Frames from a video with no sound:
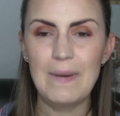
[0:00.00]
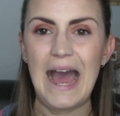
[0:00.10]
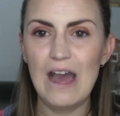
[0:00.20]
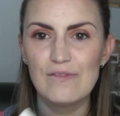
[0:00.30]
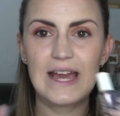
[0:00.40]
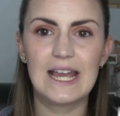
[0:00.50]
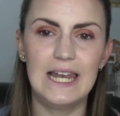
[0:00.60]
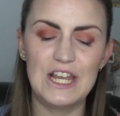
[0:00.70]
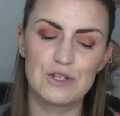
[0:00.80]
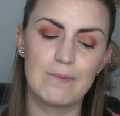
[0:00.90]
But out of that
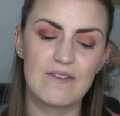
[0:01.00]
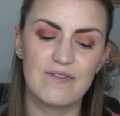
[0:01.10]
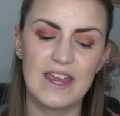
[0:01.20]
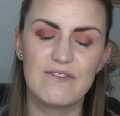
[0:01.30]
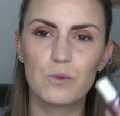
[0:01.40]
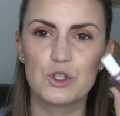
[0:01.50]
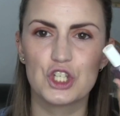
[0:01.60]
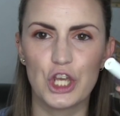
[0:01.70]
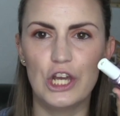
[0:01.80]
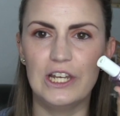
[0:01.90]
collection, my favourite
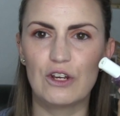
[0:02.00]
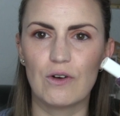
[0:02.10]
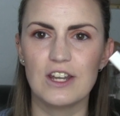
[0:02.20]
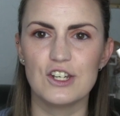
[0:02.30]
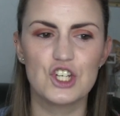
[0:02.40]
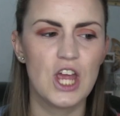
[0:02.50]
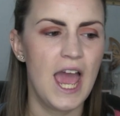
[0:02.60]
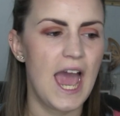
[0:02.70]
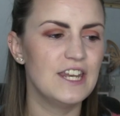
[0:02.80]
was Girly Grunge.